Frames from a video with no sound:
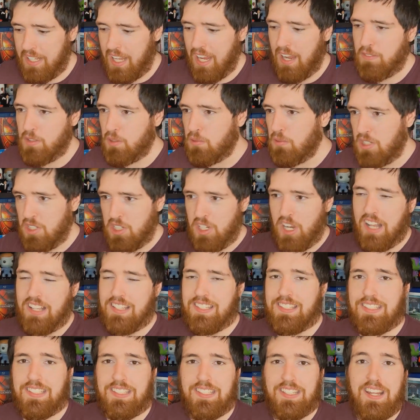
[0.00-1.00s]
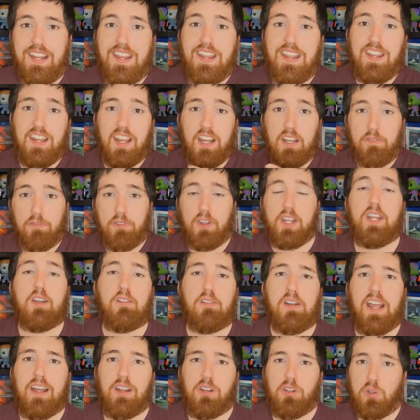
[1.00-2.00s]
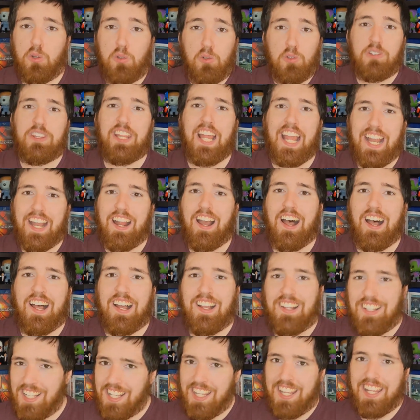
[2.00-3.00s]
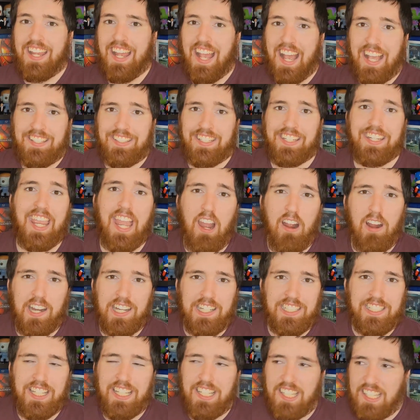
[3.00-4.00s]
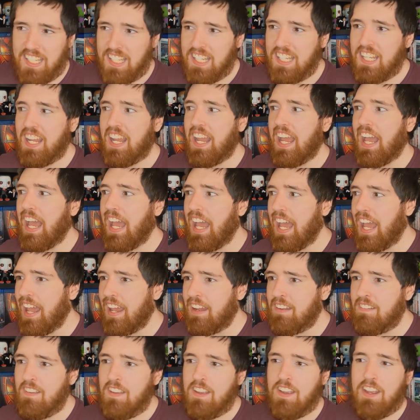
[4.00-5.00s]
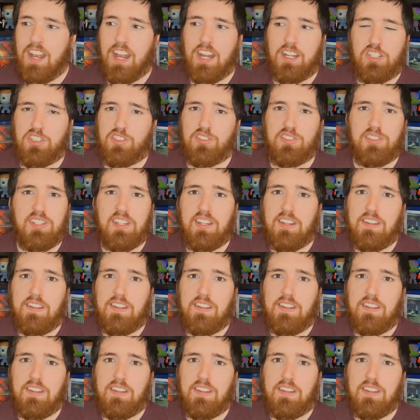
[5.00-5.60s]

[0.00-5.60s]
They have to adjust and figure out who they are as a character, and it's